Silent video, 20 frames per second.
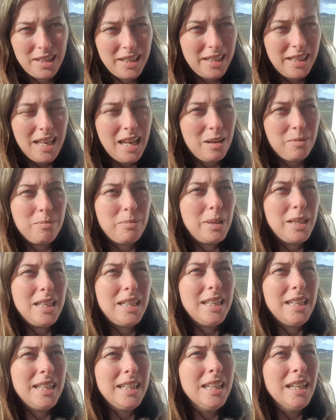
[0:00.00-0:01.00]
It can
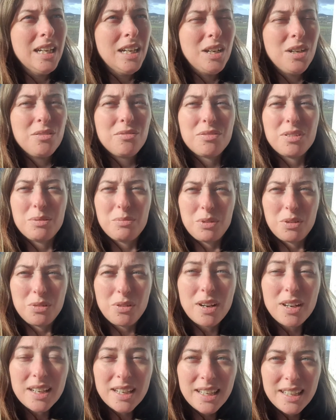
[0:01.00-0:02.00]
be from
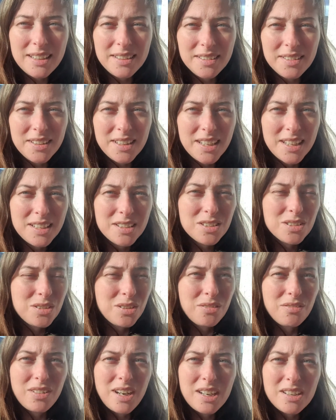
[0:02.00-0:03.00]
chronic illness
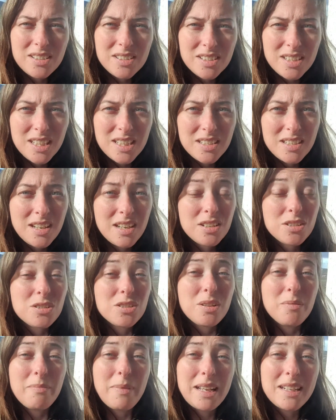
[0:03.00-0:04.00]
to rare diseases
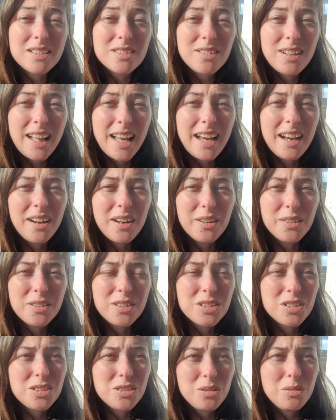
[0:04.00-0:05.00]
to mental
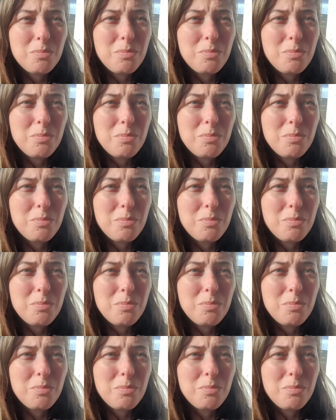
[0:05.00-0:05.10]
health to